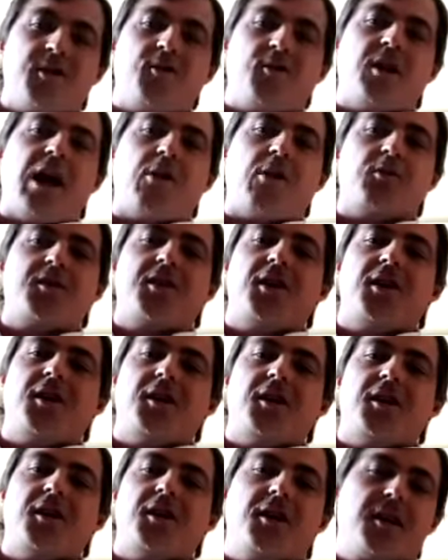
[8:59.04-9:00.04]
you now see
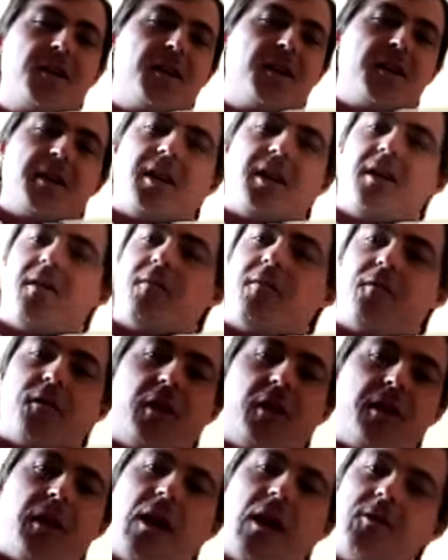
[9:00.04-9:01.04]
in
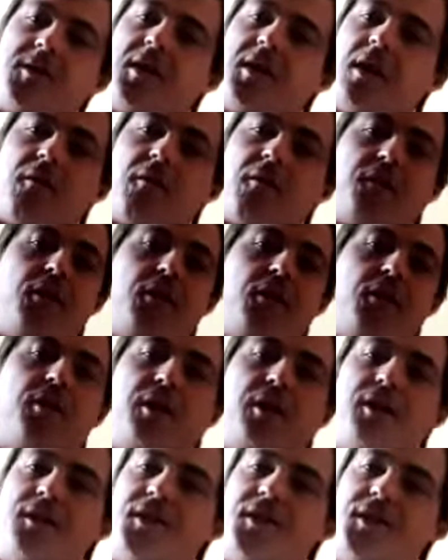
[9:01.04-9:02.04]
outside of
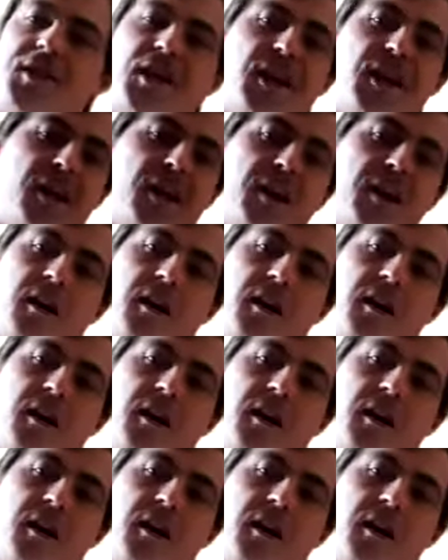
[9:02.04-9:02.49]
Florence, Siena,